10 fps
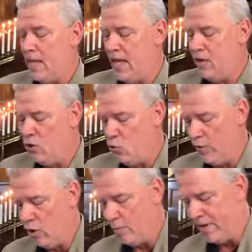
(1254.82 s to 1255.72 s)
and who
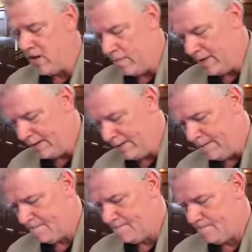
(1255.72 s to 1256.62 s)
we are becoming.
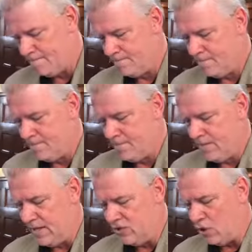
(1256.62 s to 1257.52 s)

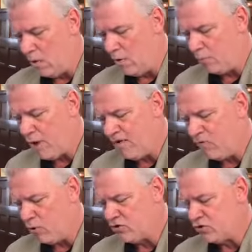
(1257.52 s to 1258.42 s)
And so I want to pray
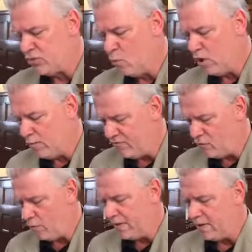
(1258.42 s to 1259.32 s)
for us this morning
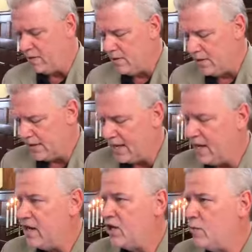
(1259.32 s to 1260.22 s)
before we
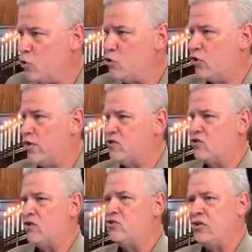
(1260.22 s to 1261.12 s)
get into communion. Chris
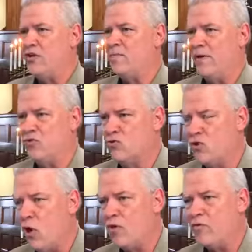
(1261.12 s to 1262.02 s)
is going to share a special
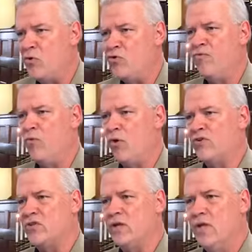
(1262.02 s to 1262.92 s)
song of communion for
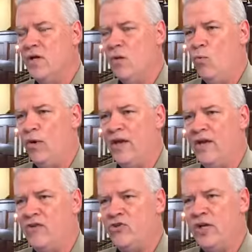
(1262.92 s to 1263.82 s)
us, and we'll
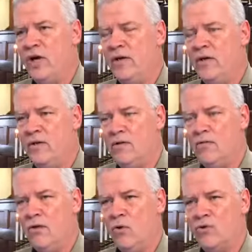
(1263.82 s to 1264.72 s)
get into sharing
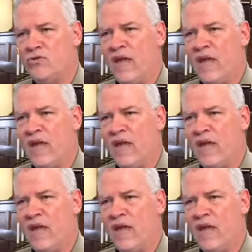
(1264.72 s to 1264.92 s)
the Lord's